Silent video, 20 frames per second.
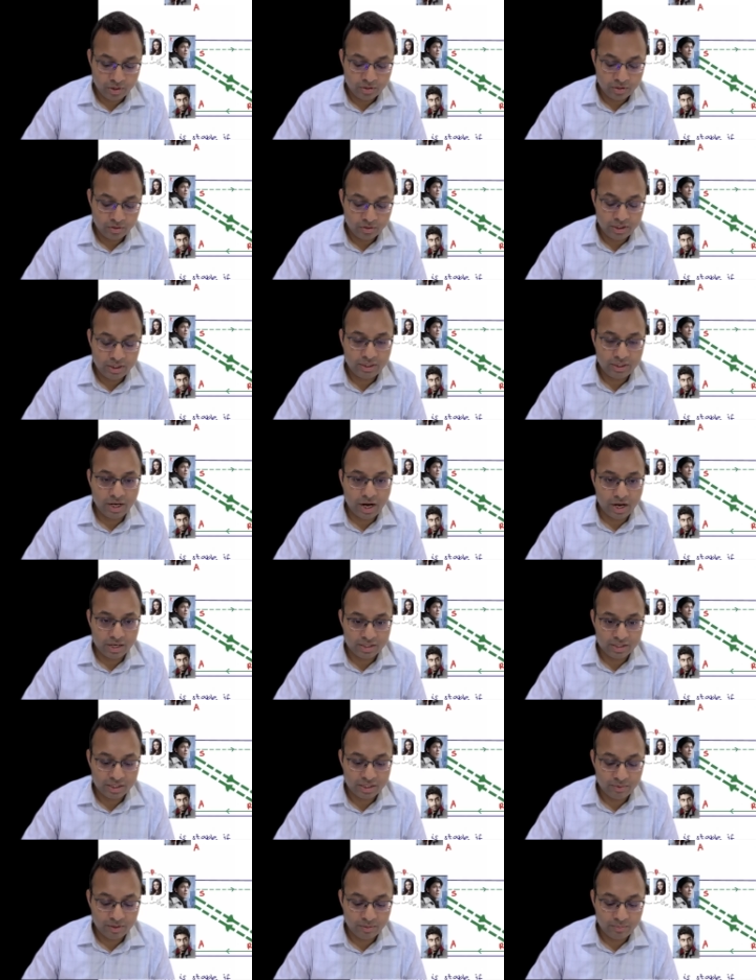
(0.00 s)
So this is an
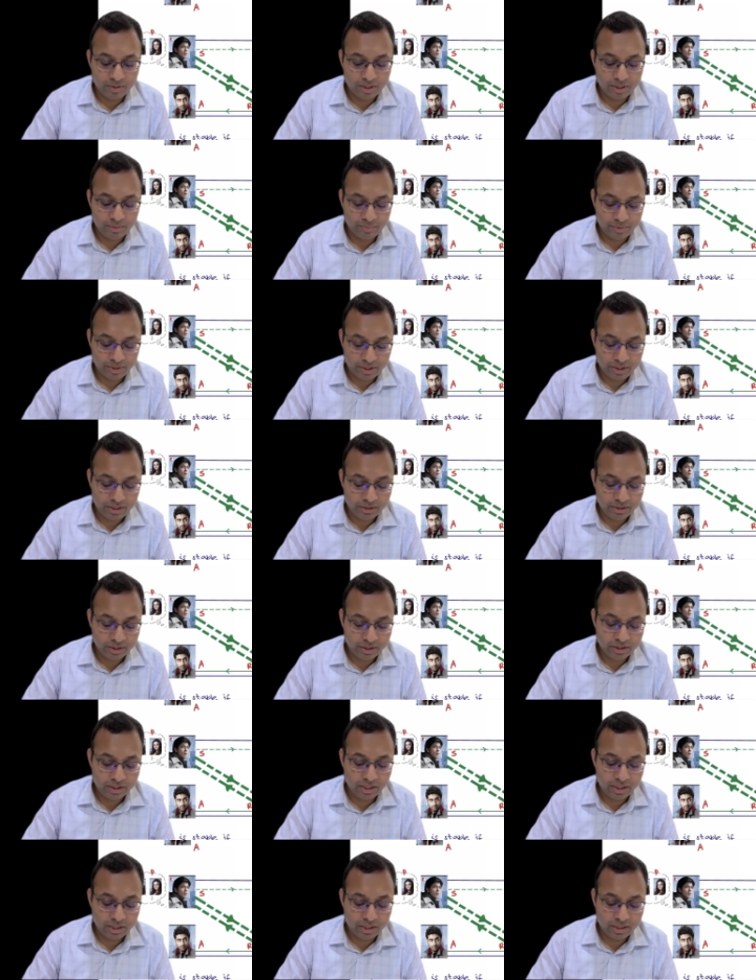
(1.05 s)
unstable player. pair. In
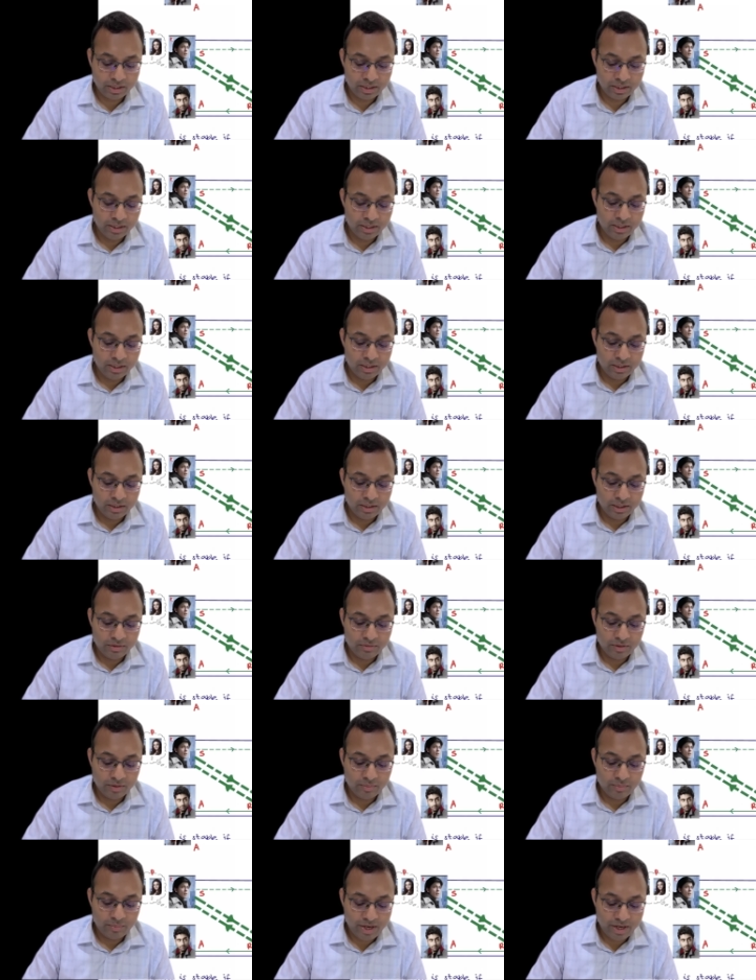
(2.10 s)
this case, this
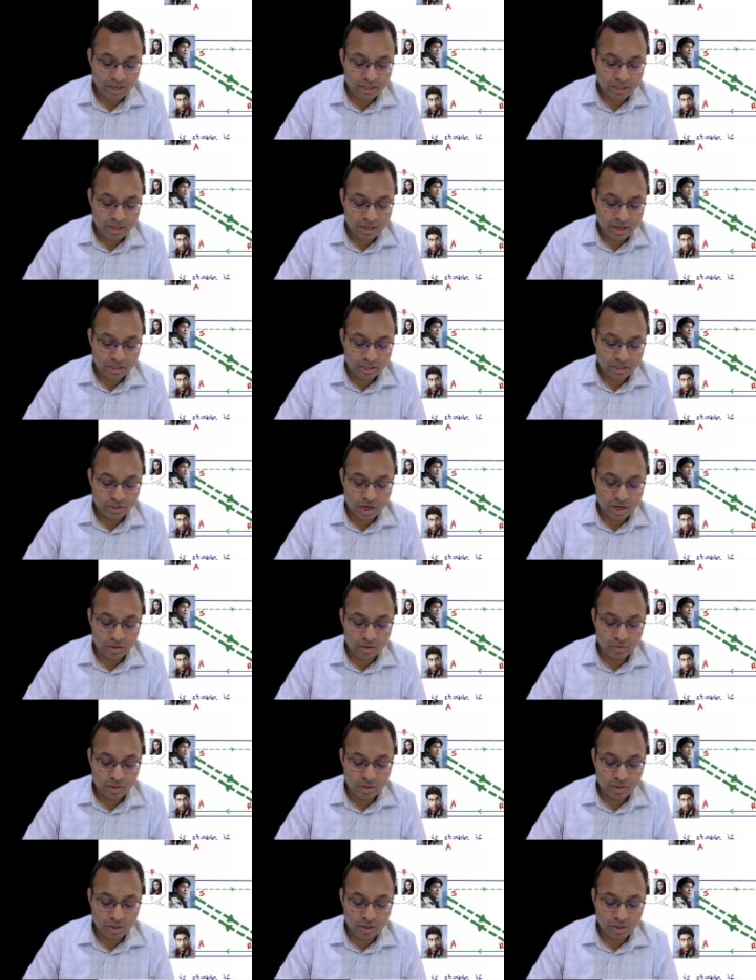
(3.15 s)
will break and Shahrukh